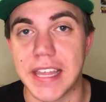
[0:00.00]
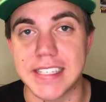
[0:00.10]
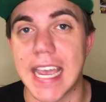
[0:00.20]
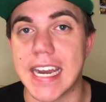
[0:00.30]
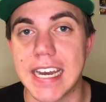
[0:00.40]

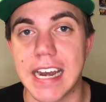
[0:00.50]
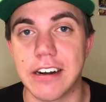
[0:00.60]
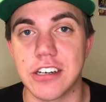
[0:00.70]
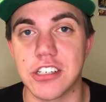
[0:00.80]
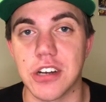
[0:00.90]
that's hated
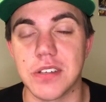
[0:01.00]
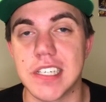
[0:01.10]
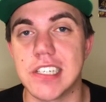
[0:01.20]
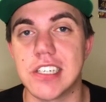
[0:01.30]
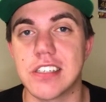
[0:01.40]
Erik Jones.
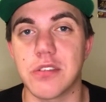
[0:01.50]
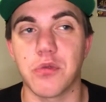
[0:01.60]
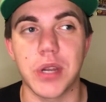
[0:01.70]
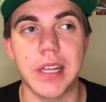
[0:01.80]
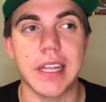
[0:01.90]
He's just a
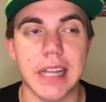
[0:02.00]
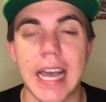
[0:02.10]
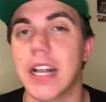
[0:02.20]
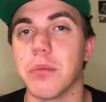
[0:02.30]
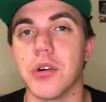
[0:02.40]
really
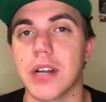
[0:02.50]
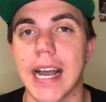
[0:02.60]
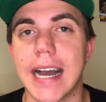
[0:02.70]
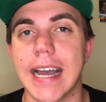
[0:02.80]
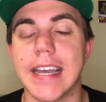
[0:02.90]
likable
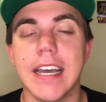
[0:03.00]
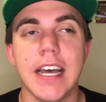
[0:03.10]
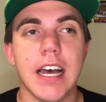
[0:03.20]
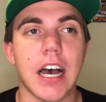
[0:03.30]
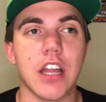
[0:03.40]
guy.
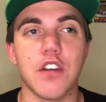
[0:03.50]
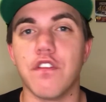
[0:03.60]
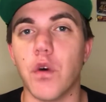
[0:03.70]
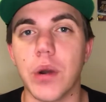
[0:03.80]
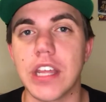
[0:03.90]
Uh, the
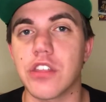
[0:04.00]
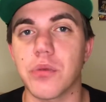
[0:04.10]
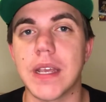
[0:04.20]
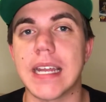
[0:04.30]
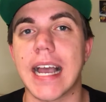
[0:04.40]

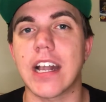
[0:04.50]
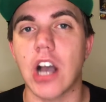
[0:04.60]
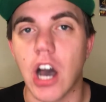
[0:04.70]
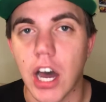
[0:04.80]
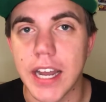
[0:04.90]
43, an
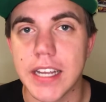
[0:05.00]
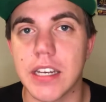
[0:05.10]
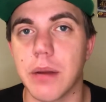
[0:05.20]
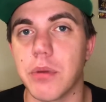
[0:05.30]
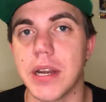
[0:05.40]
iconic
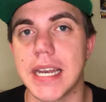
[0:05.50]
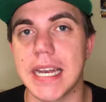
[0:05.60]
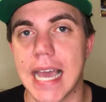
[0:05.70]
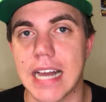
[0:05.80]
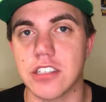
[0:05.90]
number
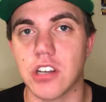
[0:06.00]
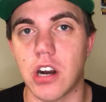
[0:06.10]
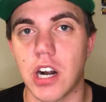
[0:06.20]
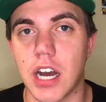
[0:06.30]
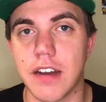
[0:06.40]
in
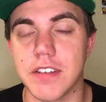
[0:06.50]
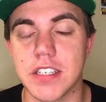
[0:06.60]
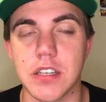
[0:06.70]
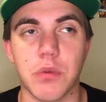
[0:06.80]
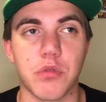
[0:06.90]
NASCAR,
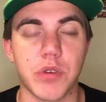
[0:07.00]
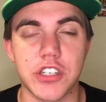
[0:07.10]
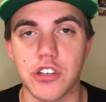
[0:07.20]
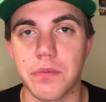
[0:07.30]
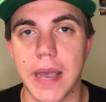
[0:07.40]
obviously, with
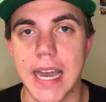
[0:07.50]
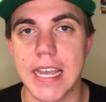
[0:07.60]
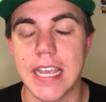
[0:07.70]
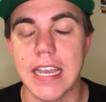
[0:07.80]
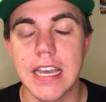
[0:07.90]
Richard
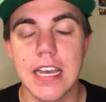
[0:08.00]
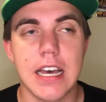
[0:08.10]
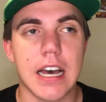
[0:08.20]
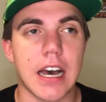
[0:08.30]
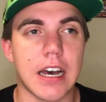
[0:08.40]
Petty.
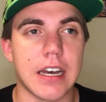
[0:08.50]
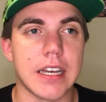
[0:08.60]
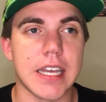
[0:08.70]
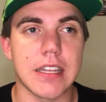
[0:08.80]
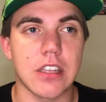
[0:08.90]

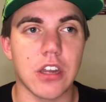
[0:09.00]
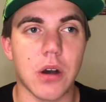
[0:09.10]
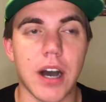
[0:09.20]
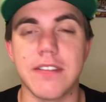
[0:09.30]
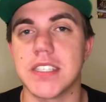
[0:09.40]
Uh, and, you know,
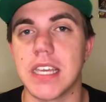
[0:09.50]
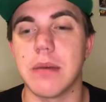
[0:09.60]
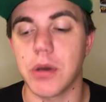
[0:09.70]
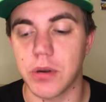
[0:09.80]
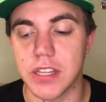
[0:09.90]
obviously
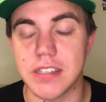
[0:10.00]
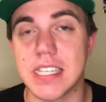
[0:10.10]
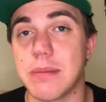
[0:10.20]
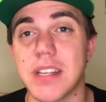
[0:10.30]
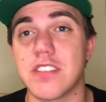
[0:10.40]
him owning the
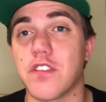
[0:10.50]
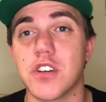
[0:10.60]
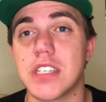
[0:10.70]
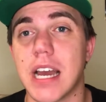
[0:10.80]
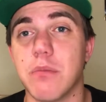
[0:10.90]
team. That's the
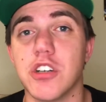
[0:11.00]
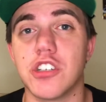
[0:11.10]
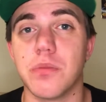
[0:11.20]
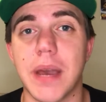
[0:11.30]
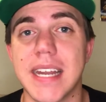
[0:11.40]
first time
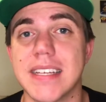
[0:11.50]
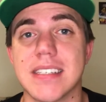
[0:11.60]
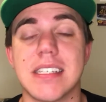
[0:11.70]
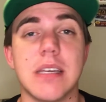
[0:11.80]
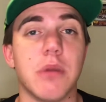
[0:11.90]
Richard Petty as
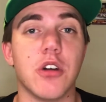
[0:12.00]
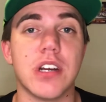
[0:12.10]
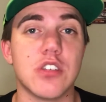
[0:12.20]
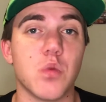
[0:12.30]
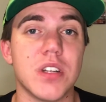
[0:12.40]
a team owner
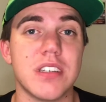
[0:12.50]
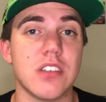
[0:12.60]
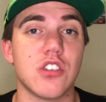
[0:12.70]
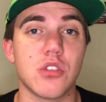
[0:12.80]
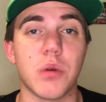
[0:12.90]
has won
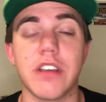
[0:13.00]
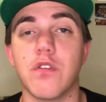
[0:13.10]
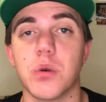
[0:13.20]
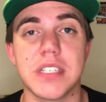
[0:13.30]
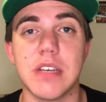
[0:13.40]
since
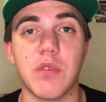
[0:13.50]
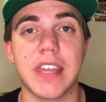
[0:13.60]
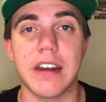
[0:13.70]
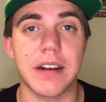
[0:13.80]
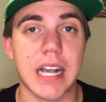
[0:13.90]
2014
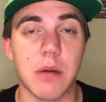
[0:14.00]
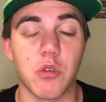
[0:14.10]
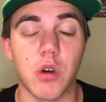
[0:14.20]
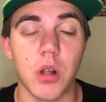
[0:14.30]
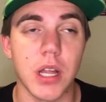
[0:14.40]
with Aric
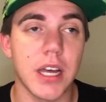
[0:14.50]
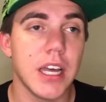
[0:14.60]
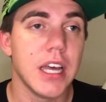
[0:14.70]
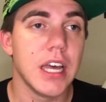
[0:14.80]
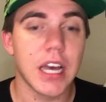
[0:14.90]
Almirola.
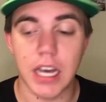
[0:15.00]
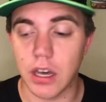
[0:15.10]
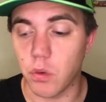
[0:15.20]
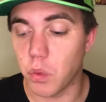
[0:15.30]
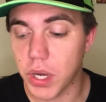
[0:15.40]

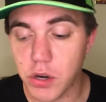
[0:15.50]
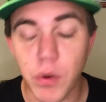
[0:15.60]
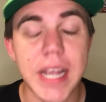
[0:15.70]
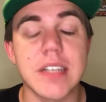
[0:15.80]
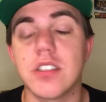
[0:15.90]
Uh, what a
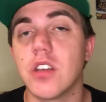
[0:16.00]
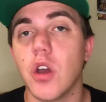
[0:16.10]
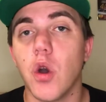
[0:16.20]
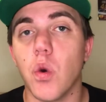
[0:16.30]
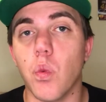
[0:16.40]
race.
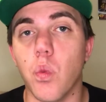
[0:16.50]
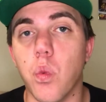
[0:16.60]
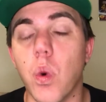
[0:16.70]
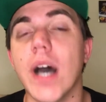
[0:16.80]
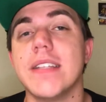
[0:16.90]

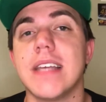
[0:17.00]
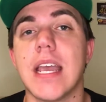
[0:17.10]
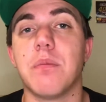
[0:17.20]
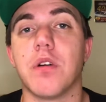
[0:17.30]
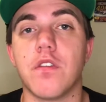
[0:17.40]
What
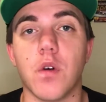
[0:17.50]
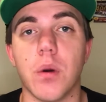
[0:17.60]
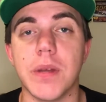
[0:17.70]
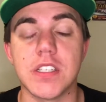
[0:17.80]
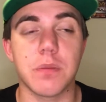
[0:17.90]
a
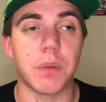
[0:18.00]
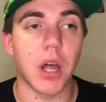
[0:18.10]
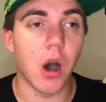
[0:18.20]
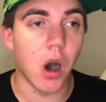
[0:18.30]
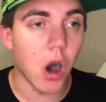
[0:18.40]
performance.
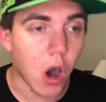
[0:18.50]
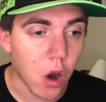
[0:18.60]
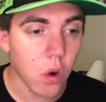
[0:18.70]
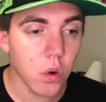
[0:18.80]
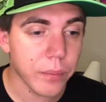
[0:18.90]
But,
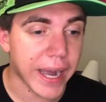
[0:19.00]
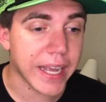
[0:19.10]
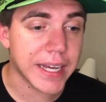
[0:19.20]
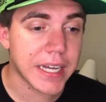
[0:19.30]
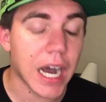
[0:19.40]
oh
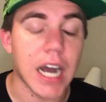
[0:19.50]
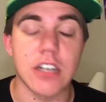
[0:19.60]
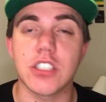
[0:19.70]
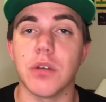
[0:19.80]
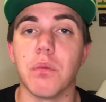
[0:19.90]
my
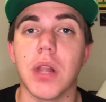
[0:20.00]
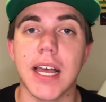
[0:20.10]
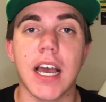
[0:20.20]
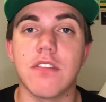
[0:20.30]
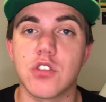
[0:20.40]
gosh, the
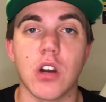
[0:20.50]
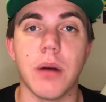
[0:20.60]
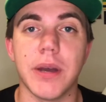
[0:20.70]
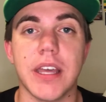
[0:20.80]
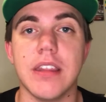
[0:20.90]
playoff
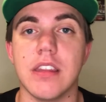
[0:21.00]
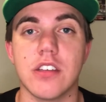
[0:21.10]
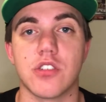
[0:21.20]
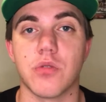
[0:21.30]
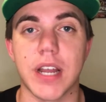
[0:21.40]
drama in
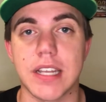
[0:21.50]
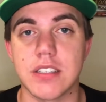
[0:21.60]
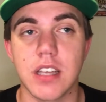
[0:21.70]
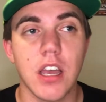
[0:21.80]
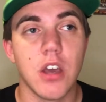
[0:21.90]
this
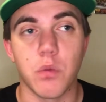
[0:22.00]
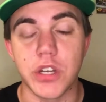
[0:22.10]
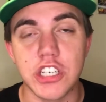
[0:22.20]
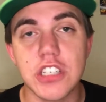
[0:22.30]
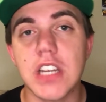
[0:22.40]
race.
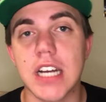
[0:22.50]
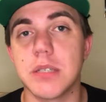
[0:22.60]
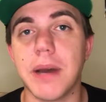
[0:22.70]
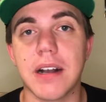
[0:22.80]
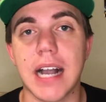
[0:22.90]
We just
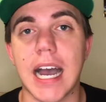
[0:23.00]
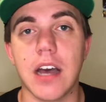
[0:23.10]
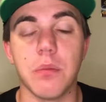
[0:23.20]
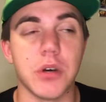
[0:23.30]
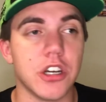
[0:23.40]
talked about
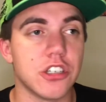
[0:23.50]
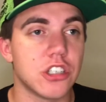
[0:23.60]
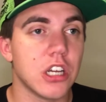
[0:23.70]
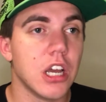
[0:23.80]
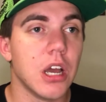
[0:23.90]
Kyle
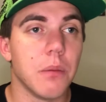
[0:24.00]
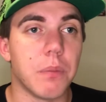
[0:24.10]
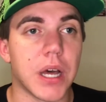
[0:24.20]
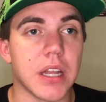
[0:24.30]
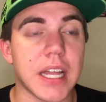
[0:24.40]
Busch.
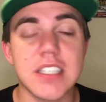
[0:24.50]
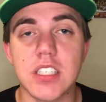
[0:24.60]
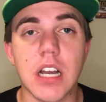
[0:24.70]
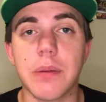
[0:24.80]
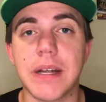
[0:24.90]
But let's
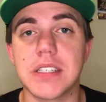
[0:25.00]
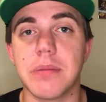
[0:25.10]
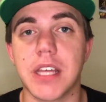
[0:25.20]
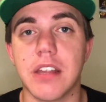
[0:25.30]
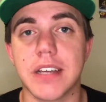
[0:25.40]
talk about
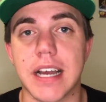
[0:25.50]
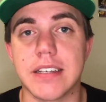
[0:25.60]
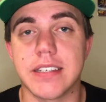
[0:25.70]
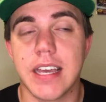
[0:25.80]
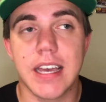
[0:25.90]
some of the other
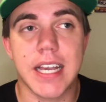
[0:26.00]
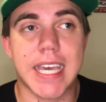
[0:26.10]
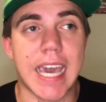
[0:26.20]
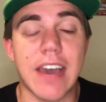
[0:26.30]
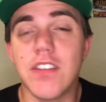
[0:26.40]
guys.
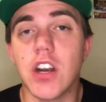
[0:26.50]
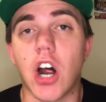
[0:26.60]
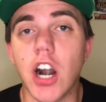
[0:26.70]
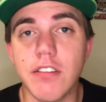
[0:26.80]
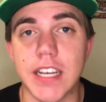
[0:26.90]
Kevin
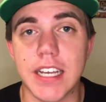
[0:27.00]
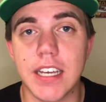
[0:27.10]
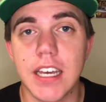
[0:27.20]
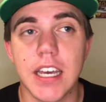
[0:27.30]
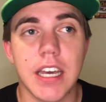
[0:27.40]
Harvick,
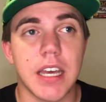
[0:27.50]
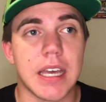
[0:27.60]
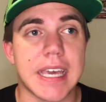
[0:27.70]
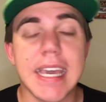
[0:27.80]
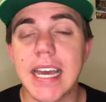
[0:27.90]

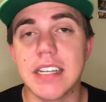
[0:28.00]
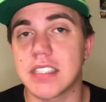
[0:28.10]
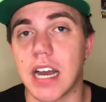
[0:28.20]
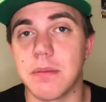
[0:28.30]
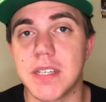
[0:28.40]
he had a
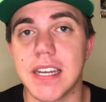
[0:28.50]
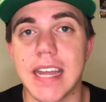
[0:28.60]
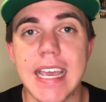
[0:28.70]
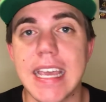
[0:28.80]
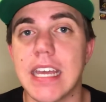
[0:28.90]
top 10
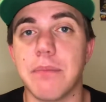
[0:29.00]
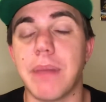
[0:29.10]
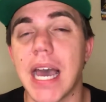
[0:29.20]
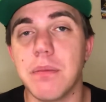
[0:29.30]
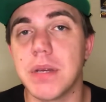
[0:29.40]
day. He had a
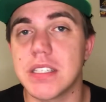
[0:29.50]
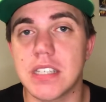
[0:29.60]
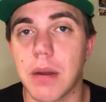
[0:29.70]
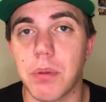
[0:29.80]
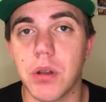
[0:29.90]
bad pit
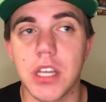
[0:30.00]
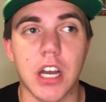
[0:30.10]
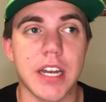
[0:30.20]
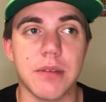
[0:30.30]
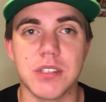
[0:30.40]
stop early
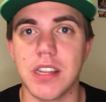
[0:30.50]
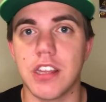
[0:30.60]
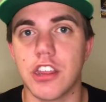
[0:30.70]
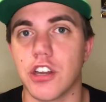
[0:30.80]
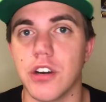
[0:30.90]
on. He was in
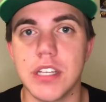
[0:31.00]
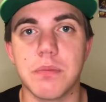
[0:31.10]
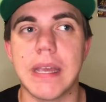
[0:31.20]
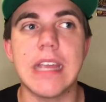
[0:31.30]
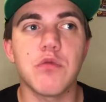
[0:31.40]
the 30s,
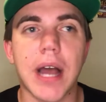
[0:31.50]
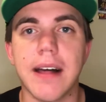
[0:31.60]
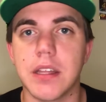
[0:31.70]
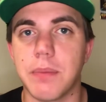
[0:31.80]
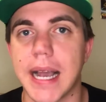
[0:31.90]
but he
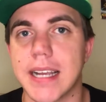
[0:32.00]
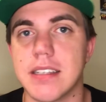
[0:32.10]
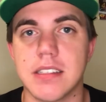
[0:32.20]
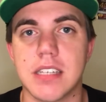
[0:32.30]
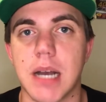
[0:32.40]
rallied back
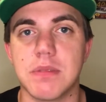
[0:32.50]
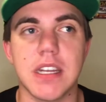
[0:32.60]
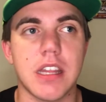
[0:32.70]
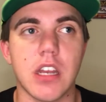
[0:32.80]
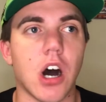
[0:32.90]
into the top
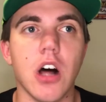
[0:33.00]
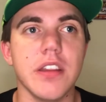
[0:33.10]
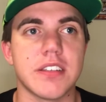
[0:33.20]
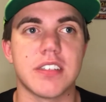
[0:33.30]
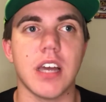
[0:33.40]
10. And then all
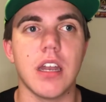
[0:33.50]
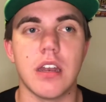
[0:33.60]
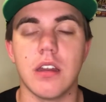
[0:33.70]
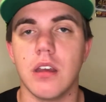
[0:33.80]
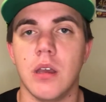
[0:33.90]
of a
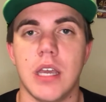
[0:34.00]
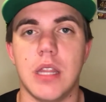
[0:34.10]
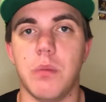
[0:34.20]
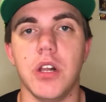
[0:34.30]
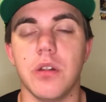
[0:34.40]
sudden,
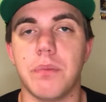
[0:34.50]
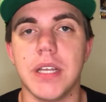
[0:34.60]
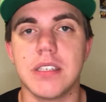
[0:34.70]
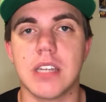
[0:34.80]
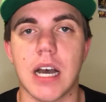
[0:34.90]
in the middle of
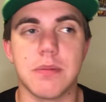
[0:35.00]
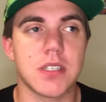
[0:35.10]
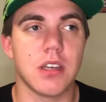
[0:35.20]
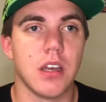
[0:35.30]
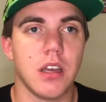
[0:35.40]
pit
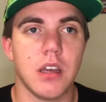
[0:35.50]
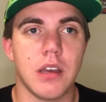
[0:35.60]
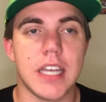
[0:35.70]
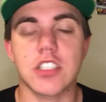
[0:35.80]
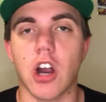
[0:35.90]
stops,
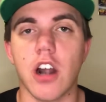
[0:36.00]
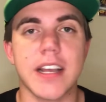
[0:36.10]
his car